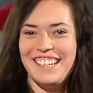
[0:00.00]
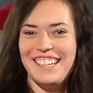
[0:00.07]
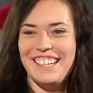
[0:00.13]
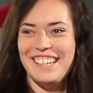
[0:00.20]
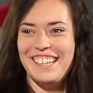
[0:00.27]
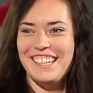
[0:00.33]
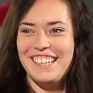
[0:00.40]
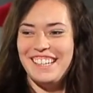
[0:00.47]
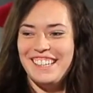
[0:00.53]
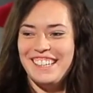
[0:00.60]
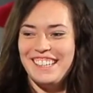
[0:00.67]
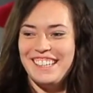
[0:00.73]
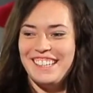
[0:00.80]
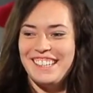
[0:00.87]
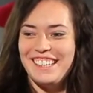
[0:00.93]

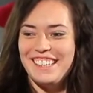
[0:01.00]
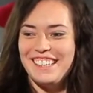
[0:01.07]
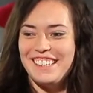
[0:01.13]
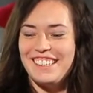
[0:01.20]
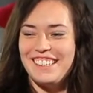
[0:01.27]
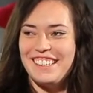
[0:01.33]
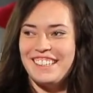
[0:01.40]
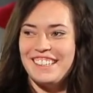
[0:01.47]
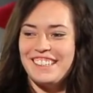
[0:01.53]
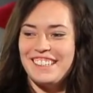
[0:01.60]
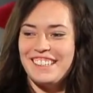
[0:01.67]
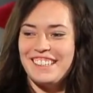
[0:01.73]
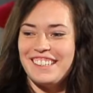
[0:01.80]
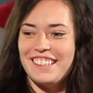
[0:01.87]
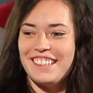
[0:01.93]

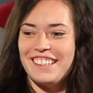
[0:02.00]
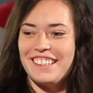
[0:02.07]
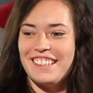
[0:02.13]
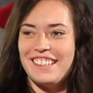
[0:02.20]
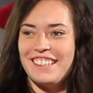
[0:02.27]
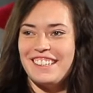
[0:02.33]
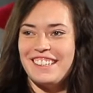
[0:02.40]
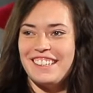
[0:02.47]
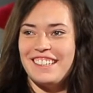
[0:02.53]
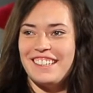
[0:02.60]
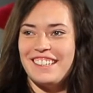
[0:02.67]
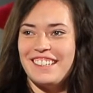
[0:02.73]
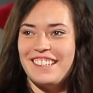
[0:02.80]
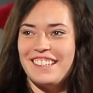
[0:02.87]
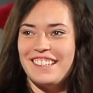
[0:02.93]

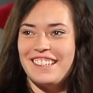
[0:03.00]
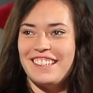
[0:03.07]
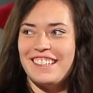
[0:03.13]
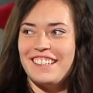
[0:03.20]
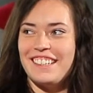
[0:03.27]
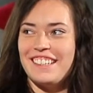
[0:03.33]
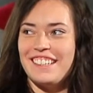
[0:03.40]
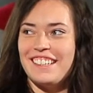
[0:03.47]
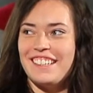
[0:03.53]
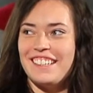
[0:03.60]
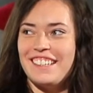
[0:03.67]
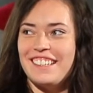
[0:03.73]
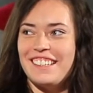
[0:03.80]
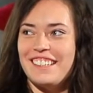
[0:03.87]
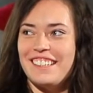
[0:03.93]

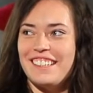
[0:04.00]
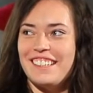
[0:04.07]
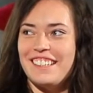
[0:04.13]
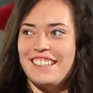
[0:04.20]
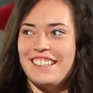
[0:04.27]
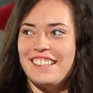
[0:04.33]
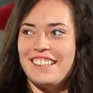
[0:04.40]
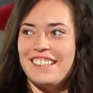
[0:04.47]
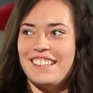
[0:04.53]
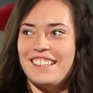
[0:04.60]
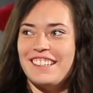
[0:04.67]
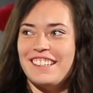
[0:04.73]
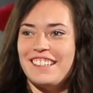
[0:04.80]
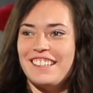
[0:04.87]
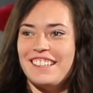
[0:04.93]

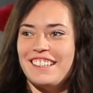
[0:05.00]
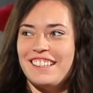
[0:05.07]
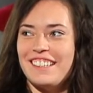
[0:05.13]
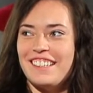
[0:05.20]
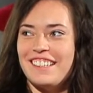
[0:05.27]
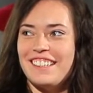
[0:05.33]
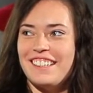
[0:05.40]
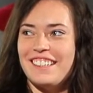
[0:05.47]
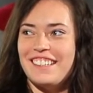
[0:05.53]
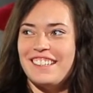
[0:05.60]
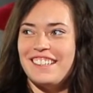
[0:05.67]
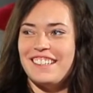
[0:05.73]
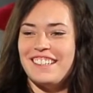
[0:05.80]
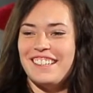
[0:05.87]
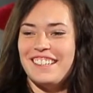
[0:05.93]

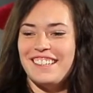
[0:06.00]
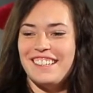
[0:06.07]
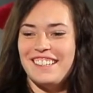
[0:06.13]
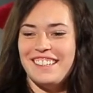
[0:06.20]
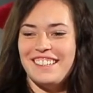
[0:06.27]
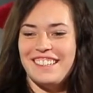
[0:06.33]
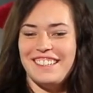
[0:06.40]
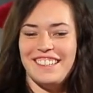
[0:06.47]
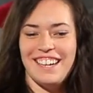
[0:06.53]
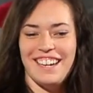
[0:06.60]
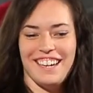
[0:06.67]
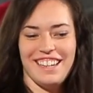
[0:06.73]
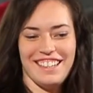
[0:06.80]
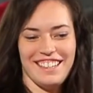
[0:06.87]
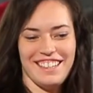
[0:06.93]

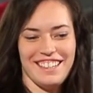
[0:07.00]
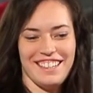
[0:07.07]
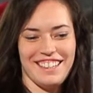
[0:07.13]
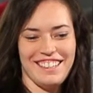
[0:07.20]
This person isn't speaking.